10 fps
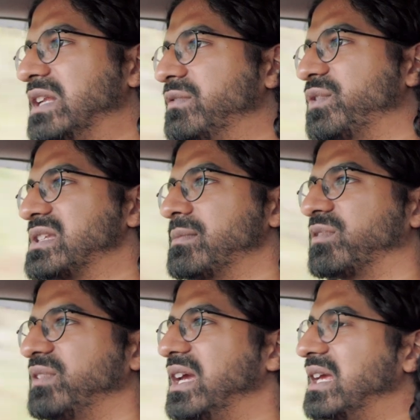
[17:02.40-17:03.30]
an E46
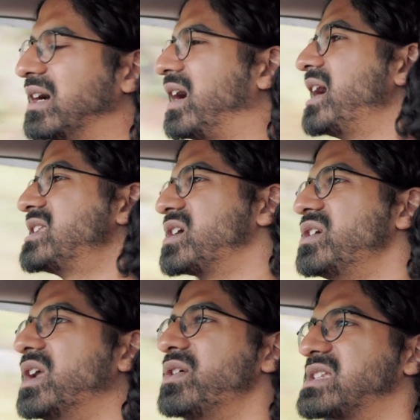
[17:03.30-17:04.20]
M3? I
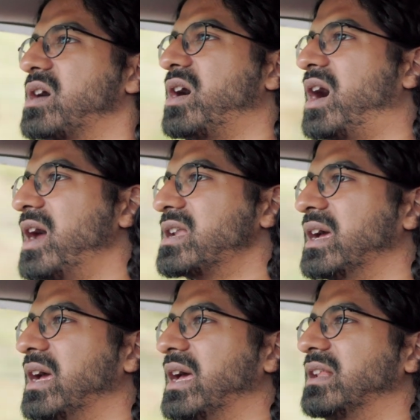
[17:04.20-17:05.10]
don't know, it's so hard.
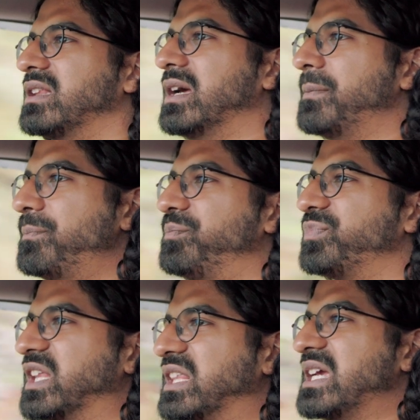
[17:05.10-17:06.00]

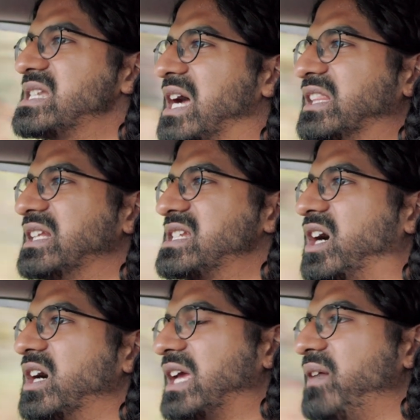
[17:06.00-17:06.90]
The thing is, I think this
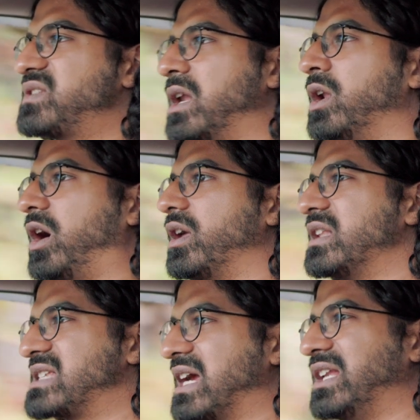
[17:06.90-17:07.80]
car gives a lot
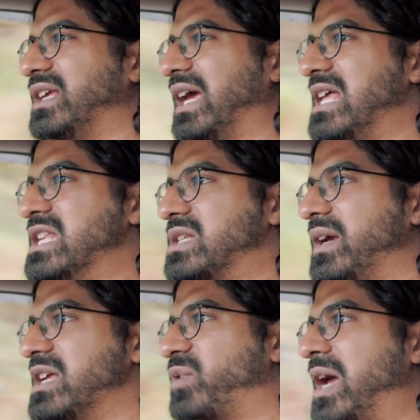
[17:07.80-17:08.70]
the second you get into
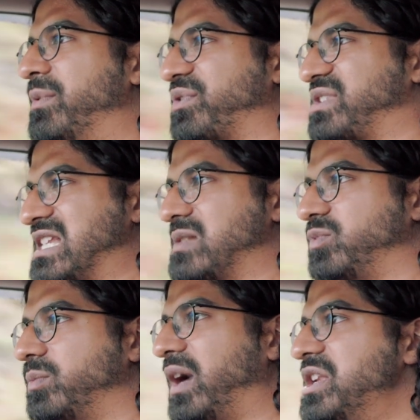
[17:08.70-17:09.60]
it. It's way more
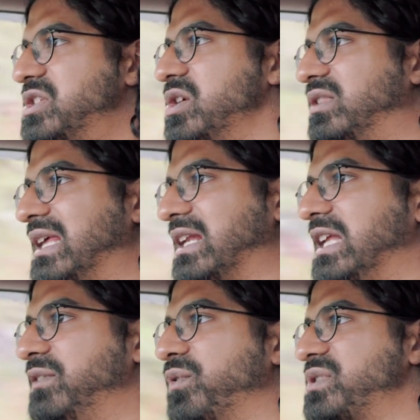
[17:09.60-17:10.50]
accessible, but I do think an
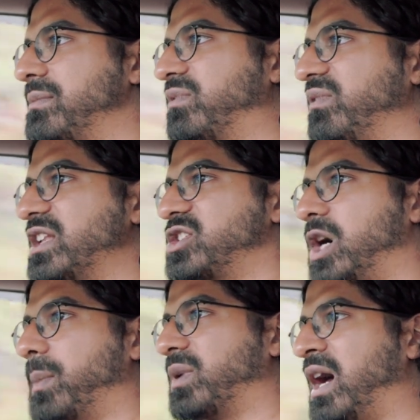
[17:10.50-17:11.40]
E46 M3 at the
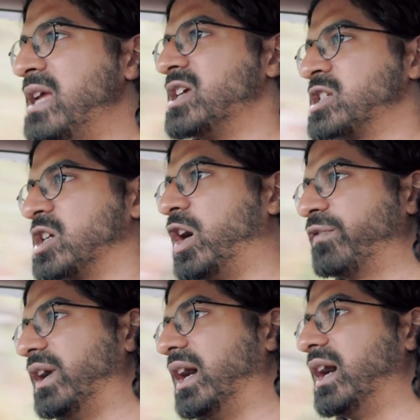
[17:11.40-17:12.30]
top line does
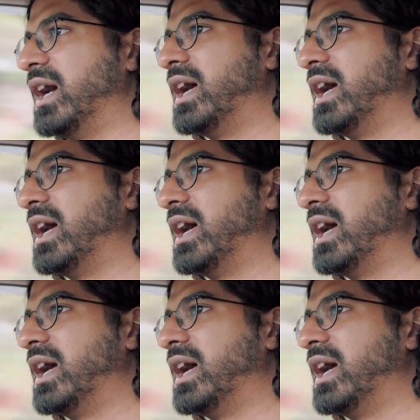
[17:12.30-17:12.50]
offer